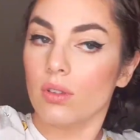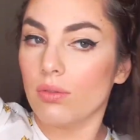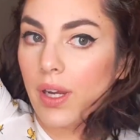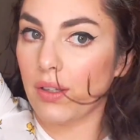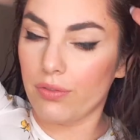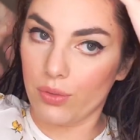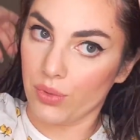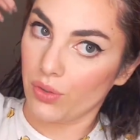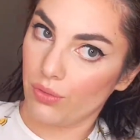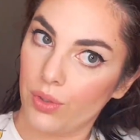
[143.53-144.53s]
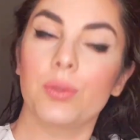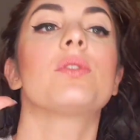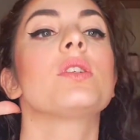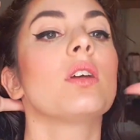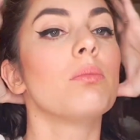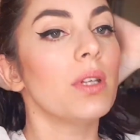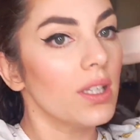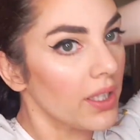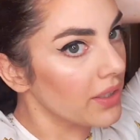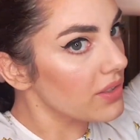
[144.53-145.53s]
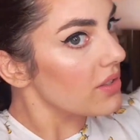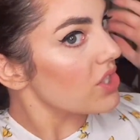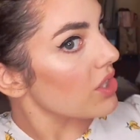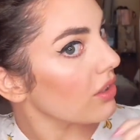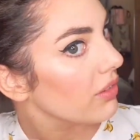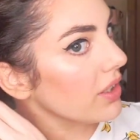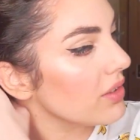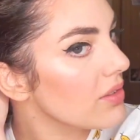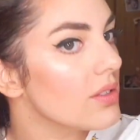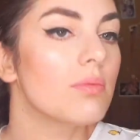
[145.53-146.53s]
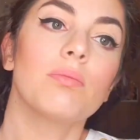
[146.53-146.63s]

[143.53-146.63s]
right from your roots to your mid-length to your ends.